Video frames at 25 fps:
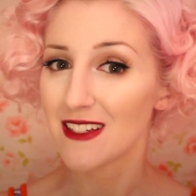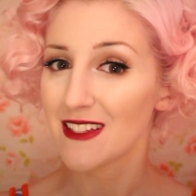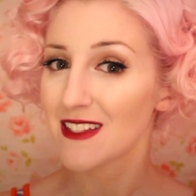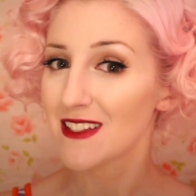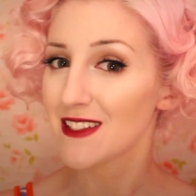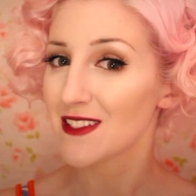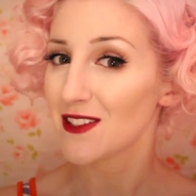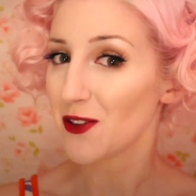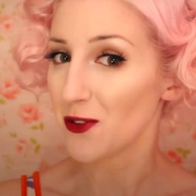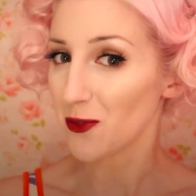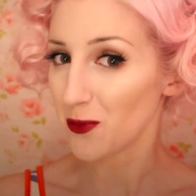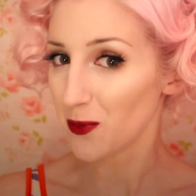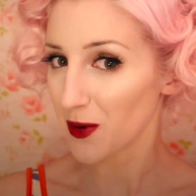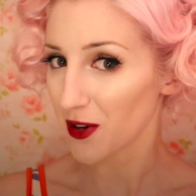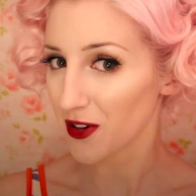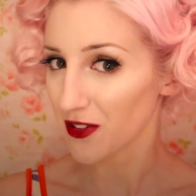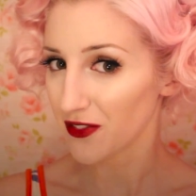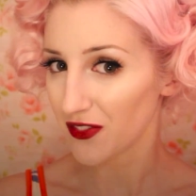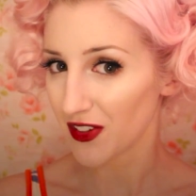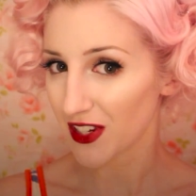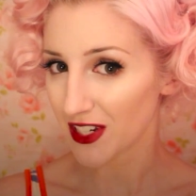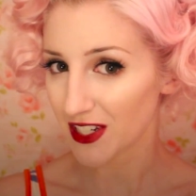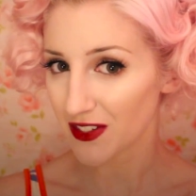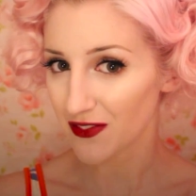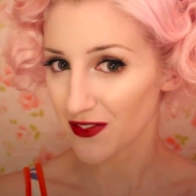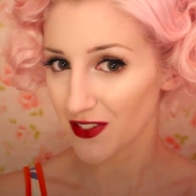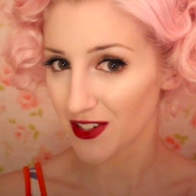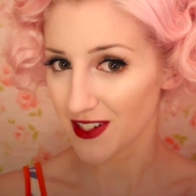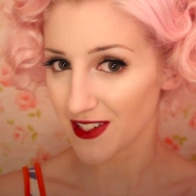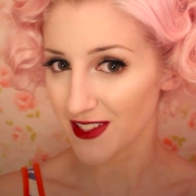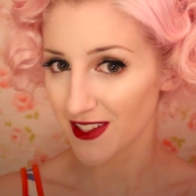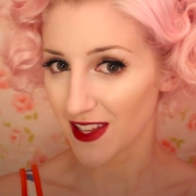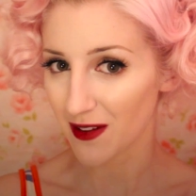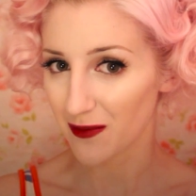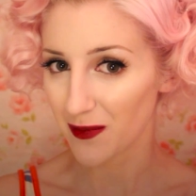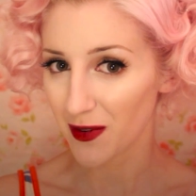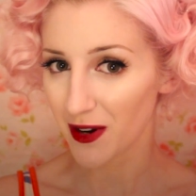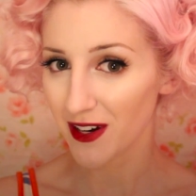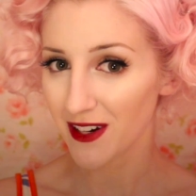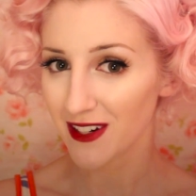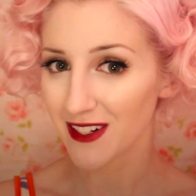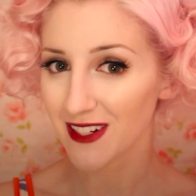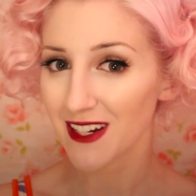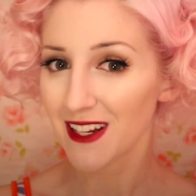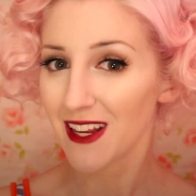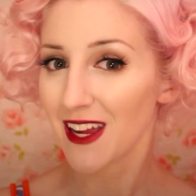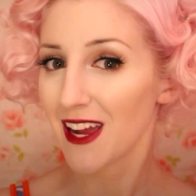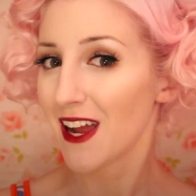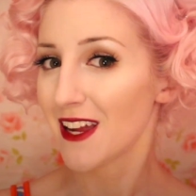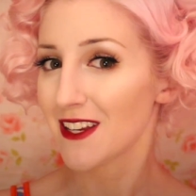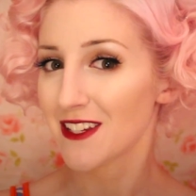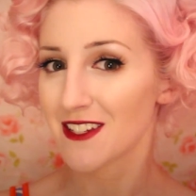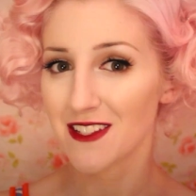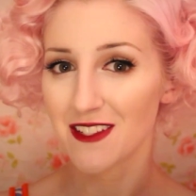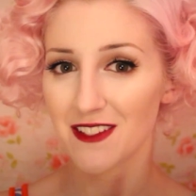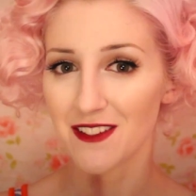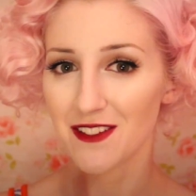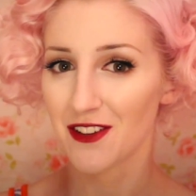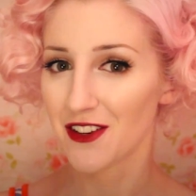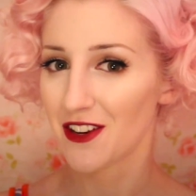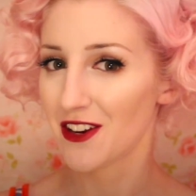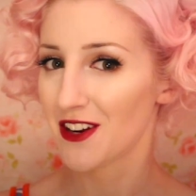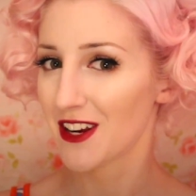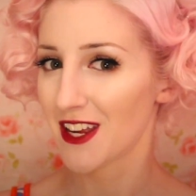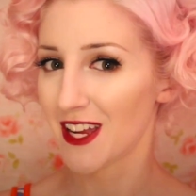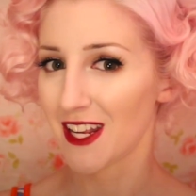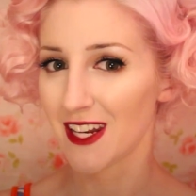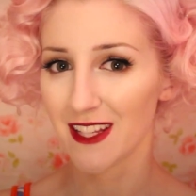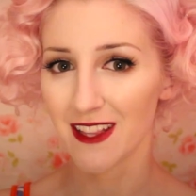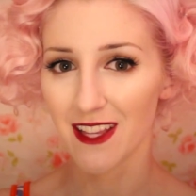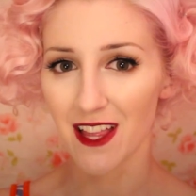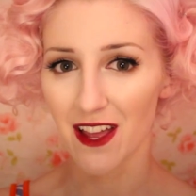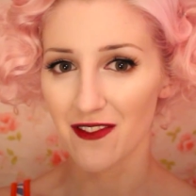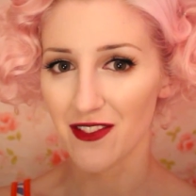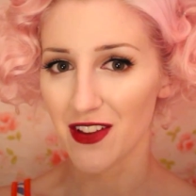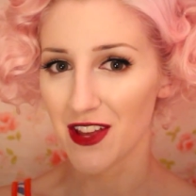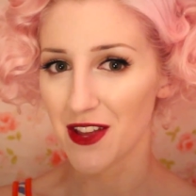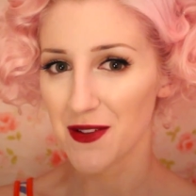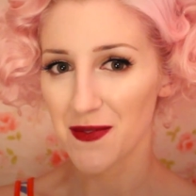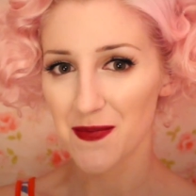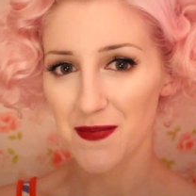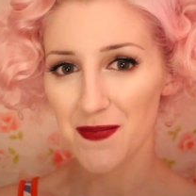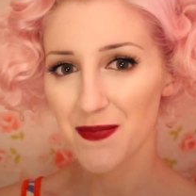so perfect for summer. I just know you're going to love it.